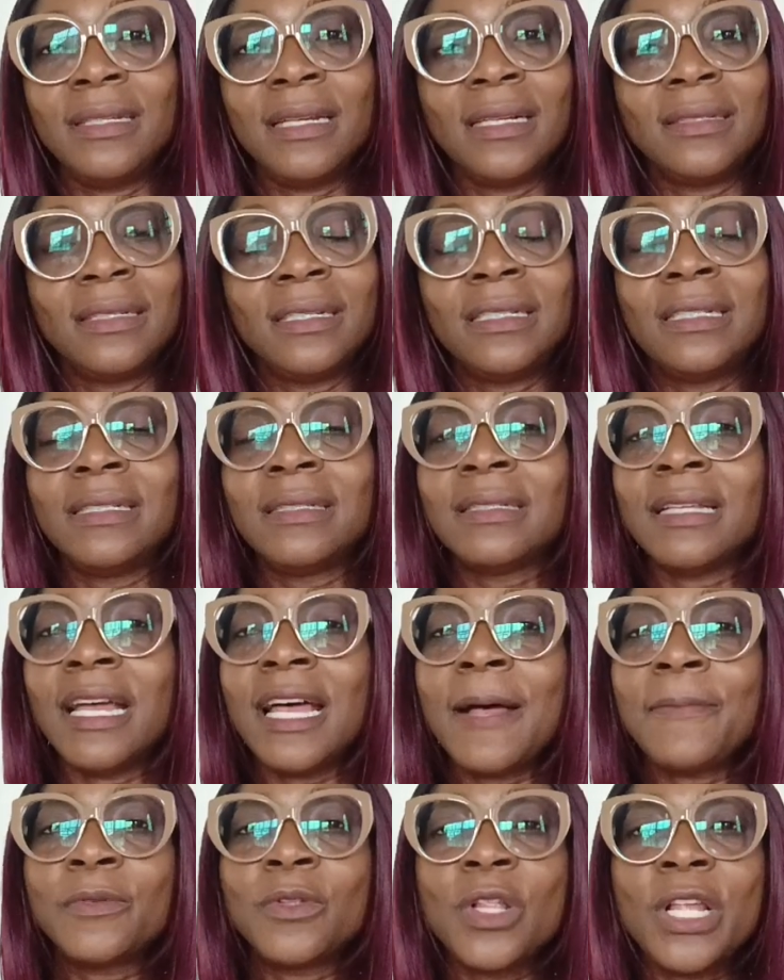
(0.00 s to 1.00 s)
Yes, it is
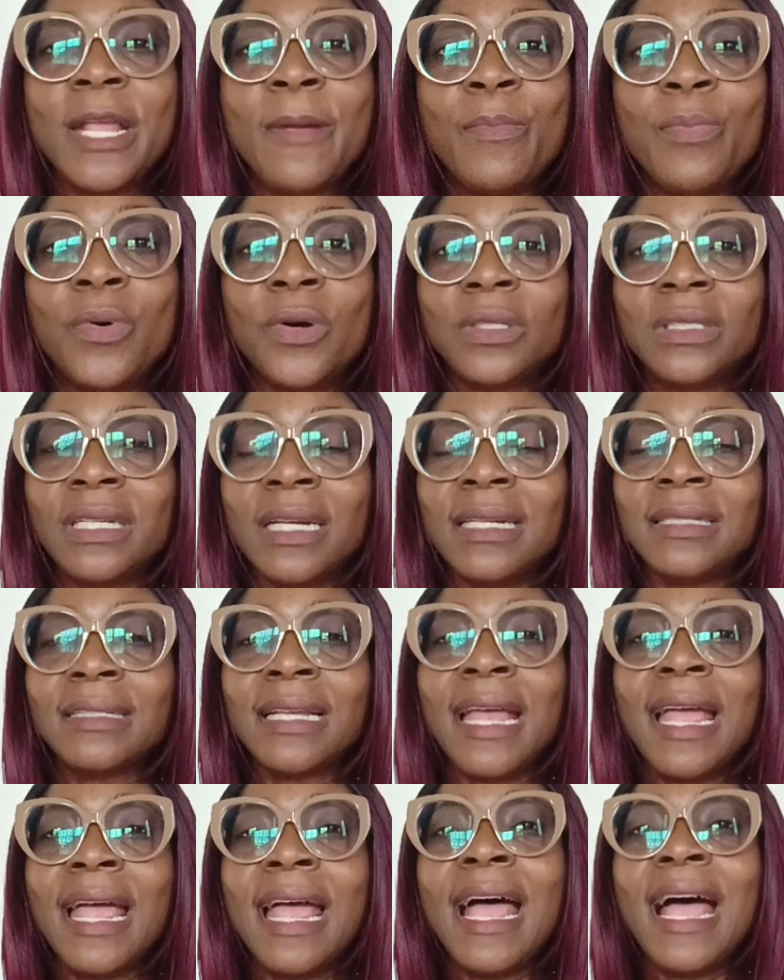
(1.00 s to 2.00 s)
absolutely important